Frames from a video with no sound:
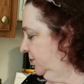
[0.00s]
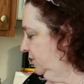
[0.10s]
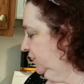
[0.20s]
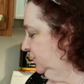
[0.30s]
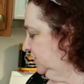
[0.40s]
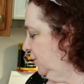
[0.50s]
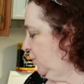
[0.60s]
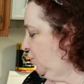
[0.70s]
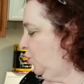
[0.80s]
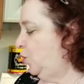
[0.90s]
going to use a
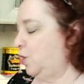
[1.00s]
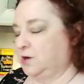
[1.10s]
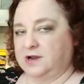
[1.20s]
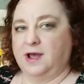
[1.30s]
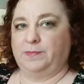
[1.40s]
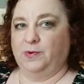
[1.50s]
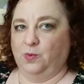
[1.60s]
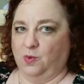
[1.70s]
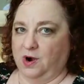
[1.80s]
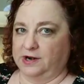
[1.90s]
1/4 cup
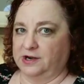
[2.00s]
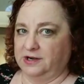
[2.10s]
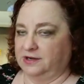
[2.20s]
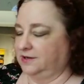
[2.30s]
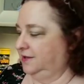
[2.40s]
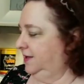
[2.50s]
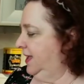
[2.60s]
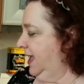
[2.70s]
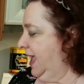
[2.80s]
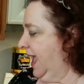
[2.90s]
water.
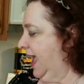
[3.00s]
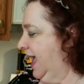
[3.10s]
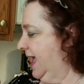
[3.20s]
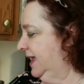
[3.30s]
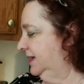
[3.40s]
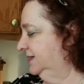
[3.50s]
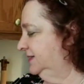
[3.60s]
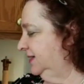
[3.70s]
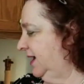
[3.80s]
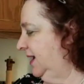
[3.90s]
And
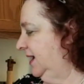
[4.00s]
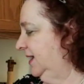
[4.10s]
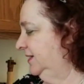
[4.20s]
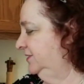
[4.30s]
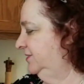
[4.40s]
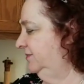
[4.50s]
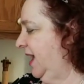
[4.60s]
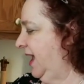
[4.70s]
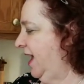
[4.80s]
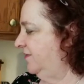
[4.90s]
I
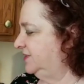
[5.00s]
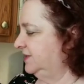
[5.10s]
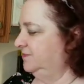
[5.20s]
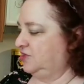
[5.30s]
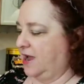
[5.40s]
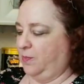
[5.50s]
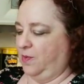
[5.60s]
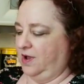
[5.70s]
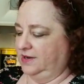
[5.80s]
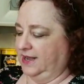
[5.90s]
have some chopped
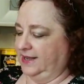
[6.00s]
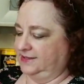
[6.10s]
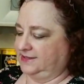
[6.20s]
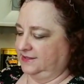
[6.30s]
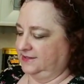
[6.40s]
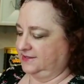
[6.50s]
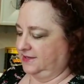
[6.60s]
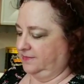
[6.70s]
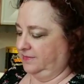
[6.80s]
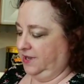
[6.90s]
walnuts and
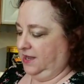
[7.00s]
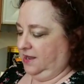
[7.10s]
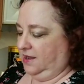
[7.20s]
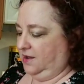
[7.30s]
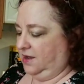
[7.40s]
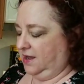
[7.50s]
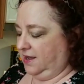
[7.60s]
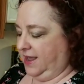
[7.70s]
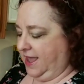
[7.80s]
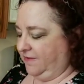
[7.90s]
some
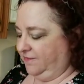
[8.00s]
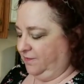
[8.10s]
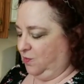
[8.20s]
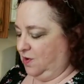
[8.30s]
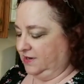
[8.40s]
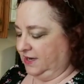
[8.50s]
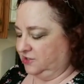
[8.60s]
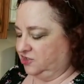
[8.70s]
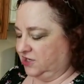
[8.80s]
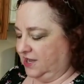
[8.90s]
half walnut
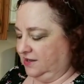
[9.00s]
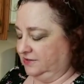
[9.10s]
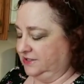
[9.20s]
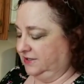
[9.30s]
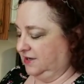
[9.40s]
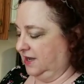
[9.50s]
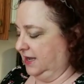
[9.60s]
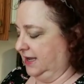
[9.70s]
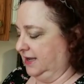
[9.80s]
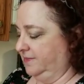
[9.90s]
shelled
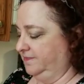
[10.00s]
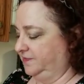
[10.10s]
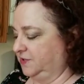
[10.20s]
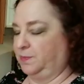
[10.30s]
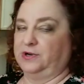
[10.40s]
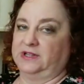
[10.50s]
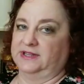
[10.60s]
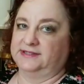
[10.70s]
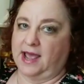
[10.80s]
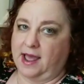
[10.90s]
to put on the
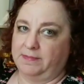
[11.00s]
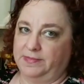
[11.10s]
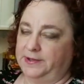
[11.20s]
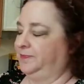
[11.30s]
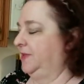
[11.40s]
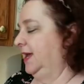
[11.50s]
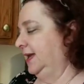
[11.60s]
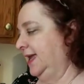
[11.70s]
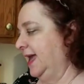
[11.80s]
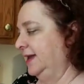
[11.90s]
top.
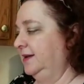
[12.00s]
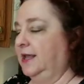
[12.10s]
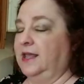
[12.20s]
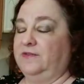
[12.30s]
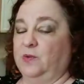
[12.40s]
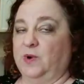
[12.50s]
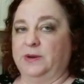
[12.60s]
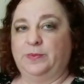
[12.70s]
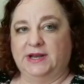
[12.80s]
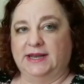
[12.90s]
Again, if you want to
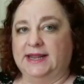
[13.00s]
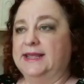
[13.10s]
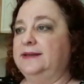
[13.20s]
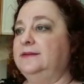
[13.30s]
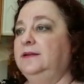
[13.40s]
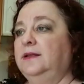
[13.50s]
put it in